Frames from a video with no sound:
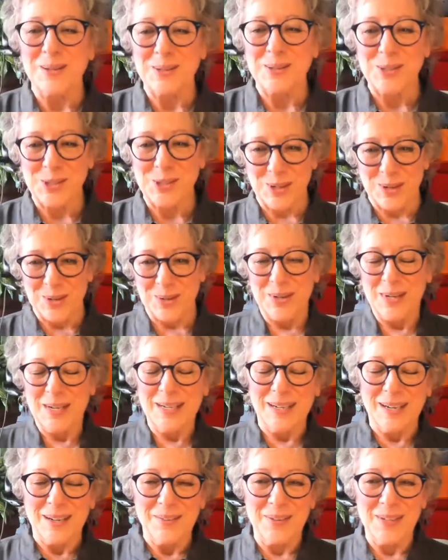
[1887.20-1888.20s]
show
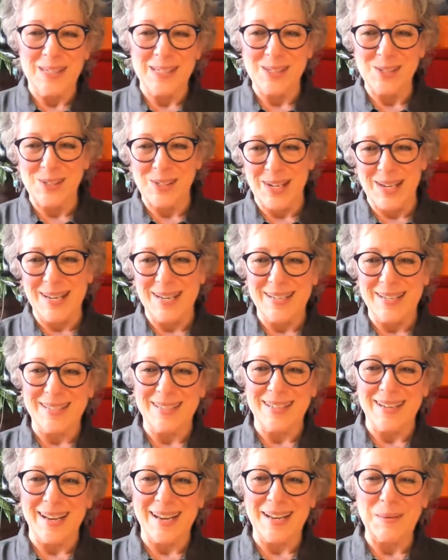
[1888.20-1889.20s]
of his and
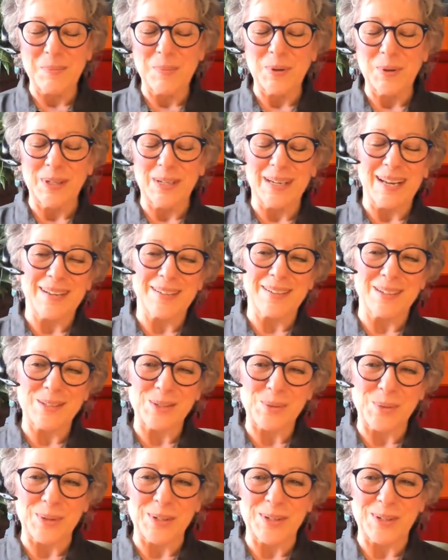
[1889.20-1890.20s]
and put it out on
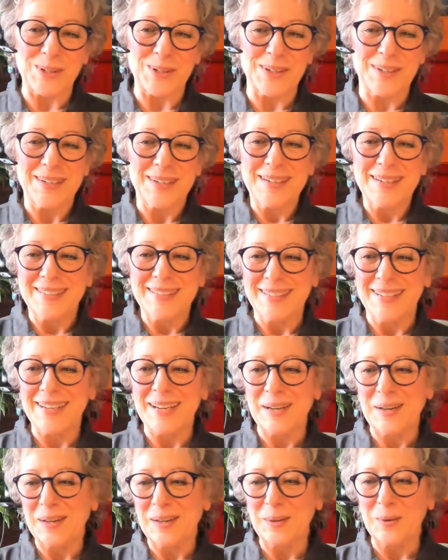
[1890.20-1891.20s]
Twitter. Yeah,
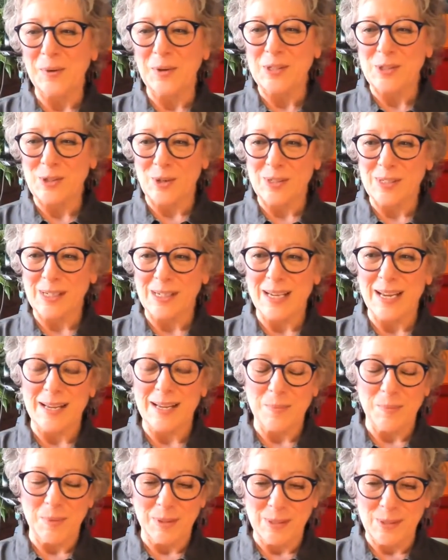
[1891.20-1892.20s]
he'll resort to
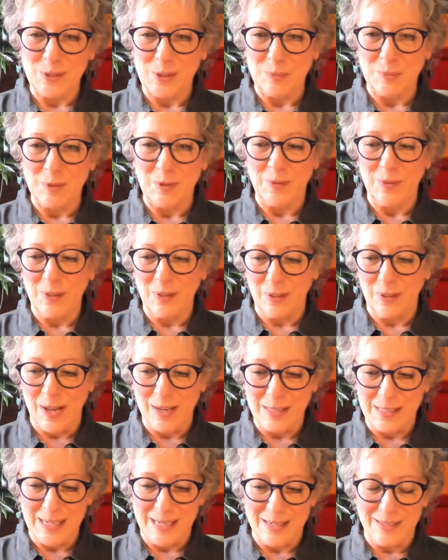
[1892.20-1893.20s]
cannibalism if the
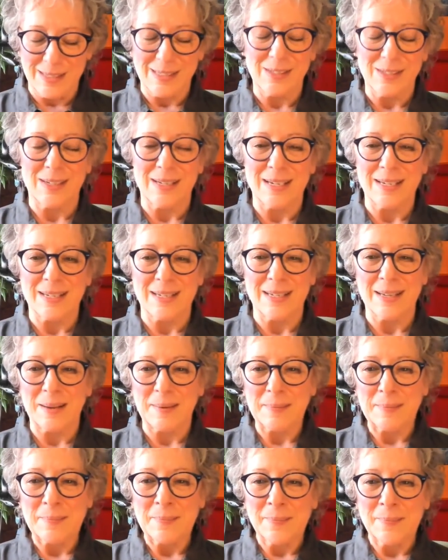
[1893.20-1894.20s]
lockdown doesn't end.
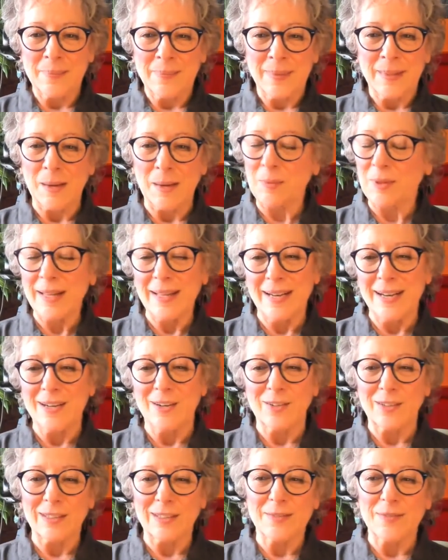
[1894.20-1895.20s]
I'm glad I
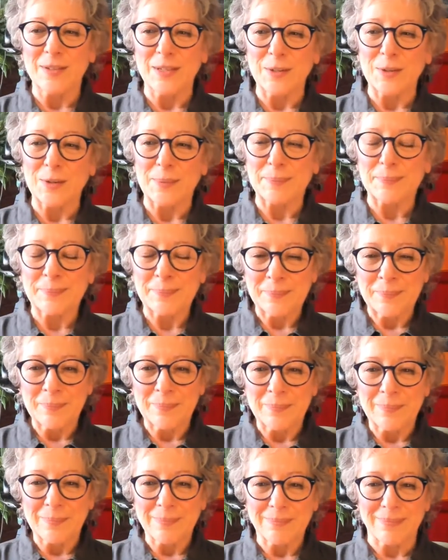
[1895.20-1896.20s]
don't live near him.
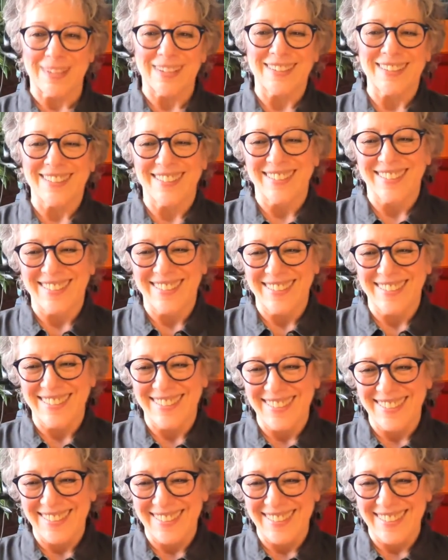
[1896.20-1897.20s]

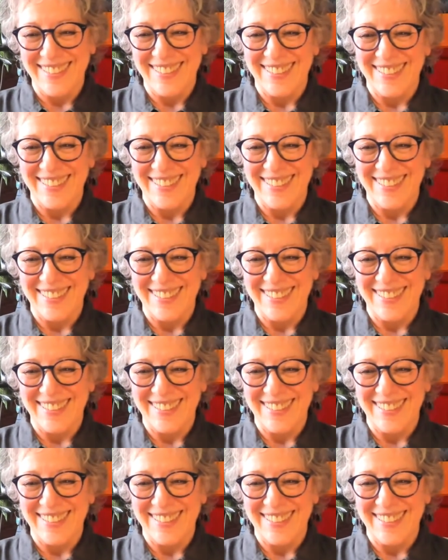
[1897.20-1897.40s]
yeah